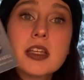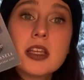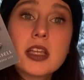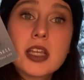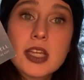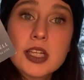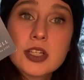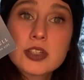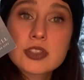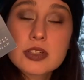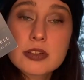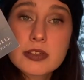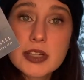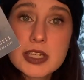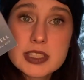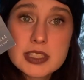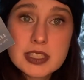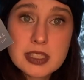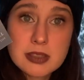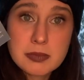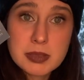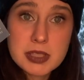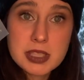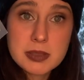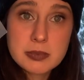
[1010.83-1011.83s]

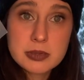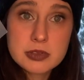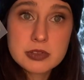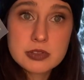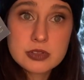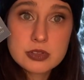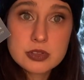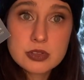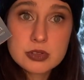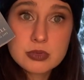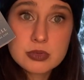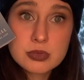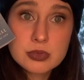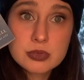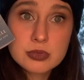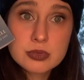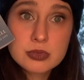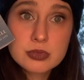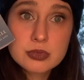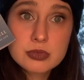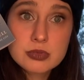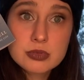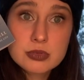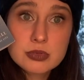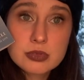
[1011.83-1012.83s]
interesting people
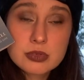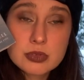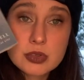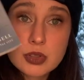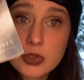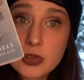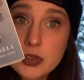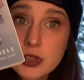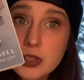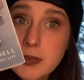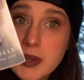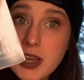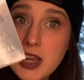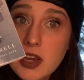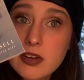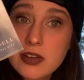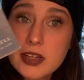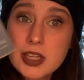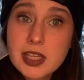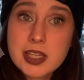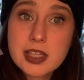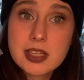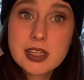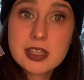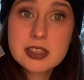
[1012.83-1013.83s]
to learn about
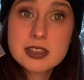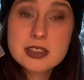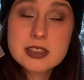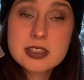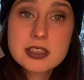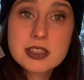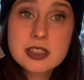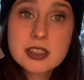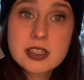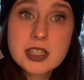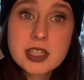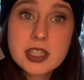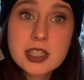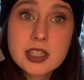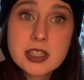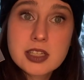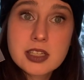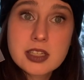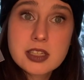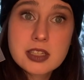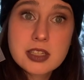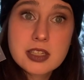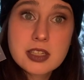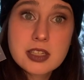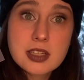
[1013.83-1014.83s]
and
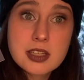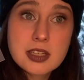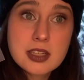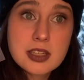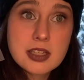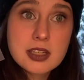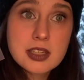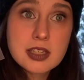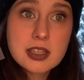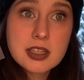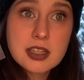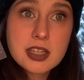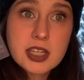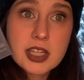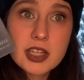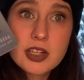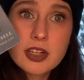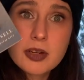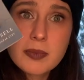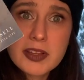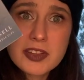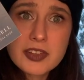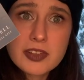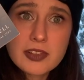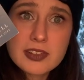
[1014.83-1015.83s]
hear
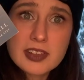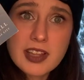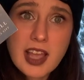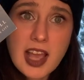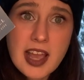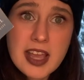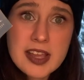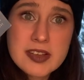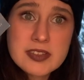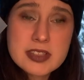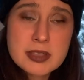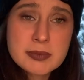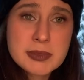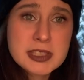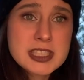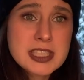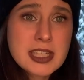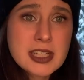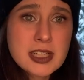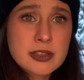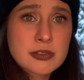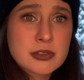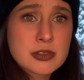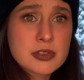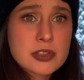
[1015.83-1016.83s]
about their lives. I mean,
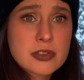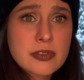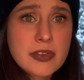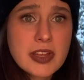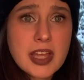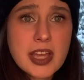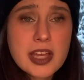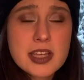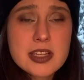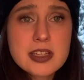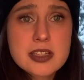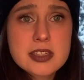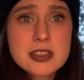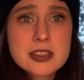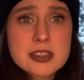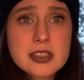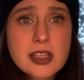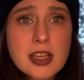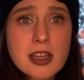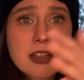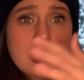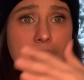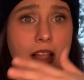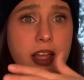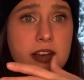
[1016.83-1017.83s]
Teddy Roosevelt has
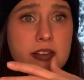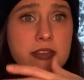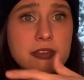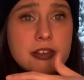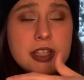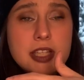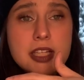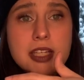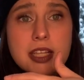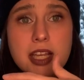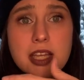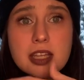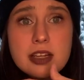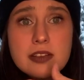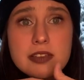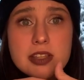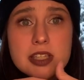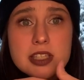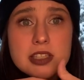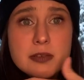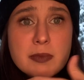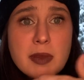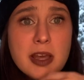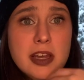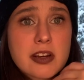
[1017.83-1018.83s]
a lot of really negative
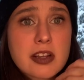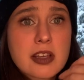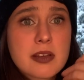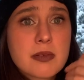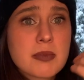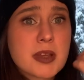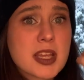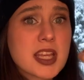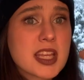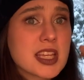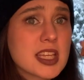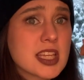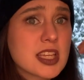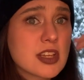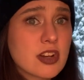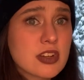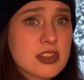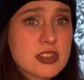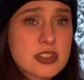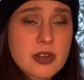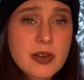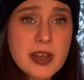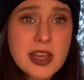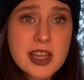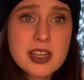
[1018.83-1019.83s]
things about him. He
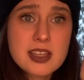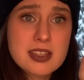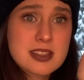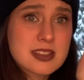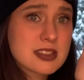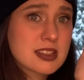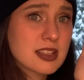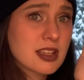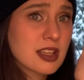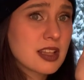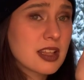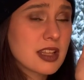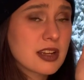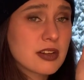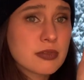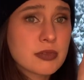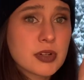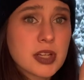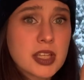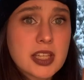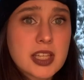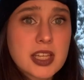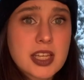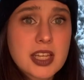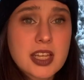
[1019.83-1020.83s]
also has a lot of
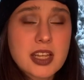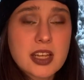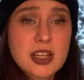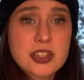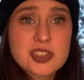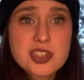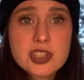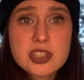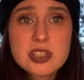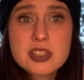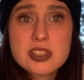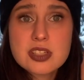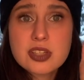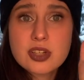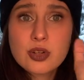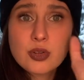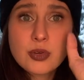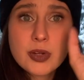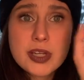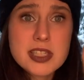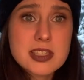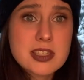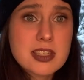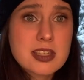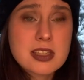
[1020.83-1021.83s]
really just
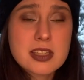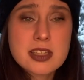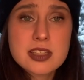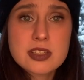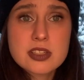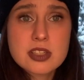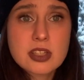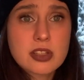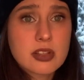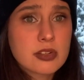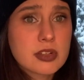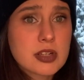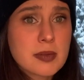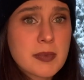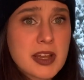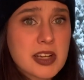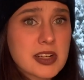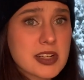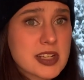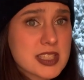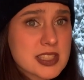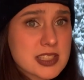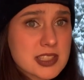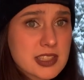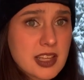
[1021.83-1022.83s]
crazy things to learn about
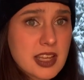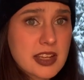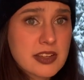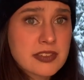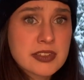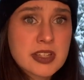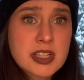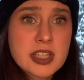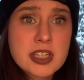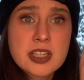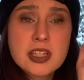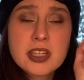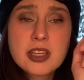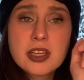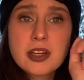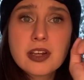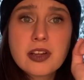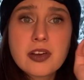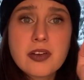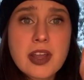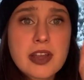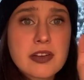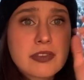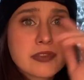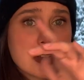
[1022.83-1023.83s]
his life. You know,
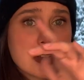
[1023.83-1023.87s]
F